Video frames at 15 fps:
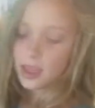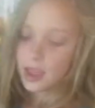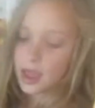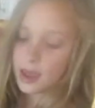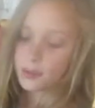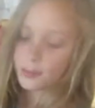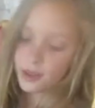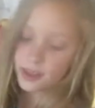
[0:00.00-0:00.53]

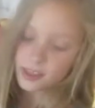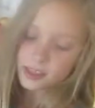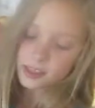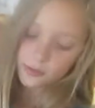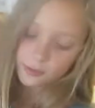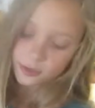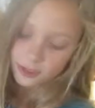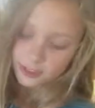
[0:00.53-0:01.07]
I'm putting
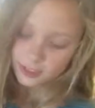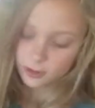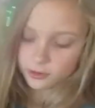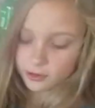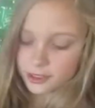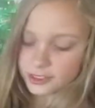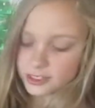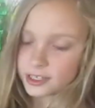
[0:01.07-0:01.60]
some more
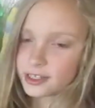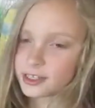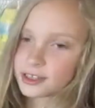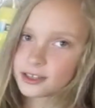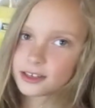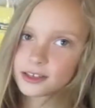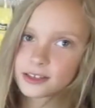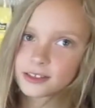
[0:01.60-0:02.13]
celery seed
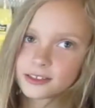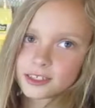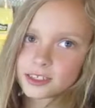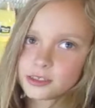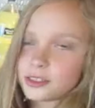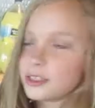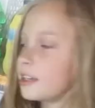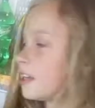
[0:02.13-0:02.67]

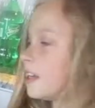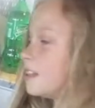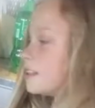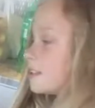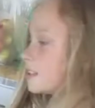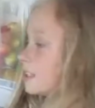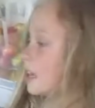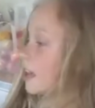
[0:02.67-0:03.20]
just in case
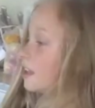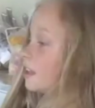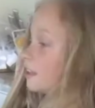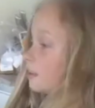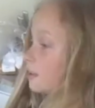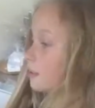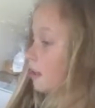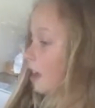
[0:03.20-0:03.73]
because I
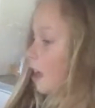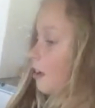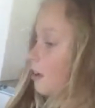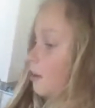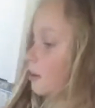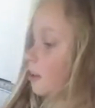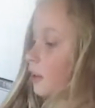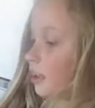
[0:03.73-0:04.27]

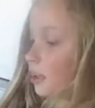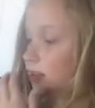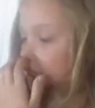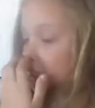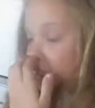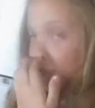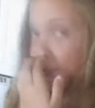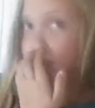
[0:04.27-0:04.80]
really like the
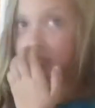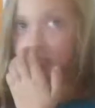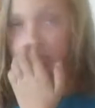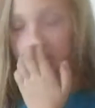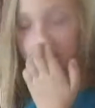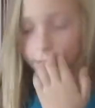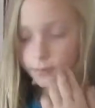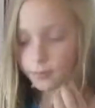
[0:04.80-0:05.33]
celery
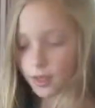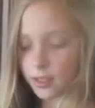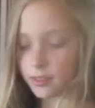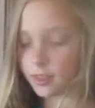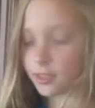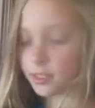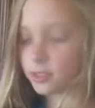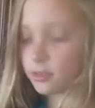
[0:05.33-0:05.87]
seed. I
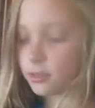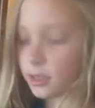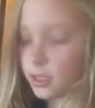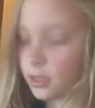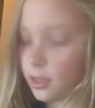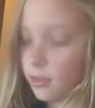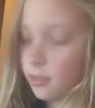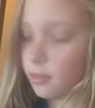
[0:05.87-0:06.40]
think it's really
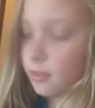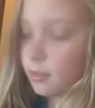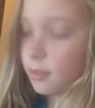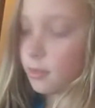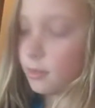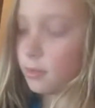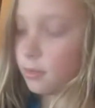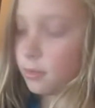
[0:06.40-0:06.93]
good.
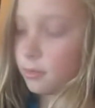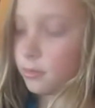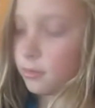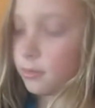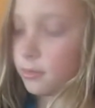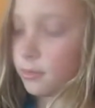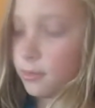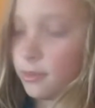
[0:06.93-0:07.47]

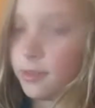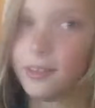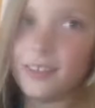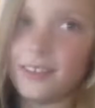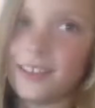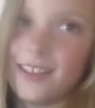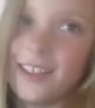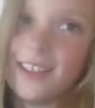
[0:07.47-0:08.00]

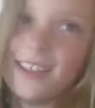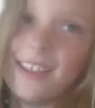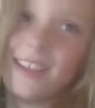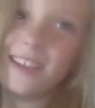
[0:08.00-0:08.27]
It's kind of getting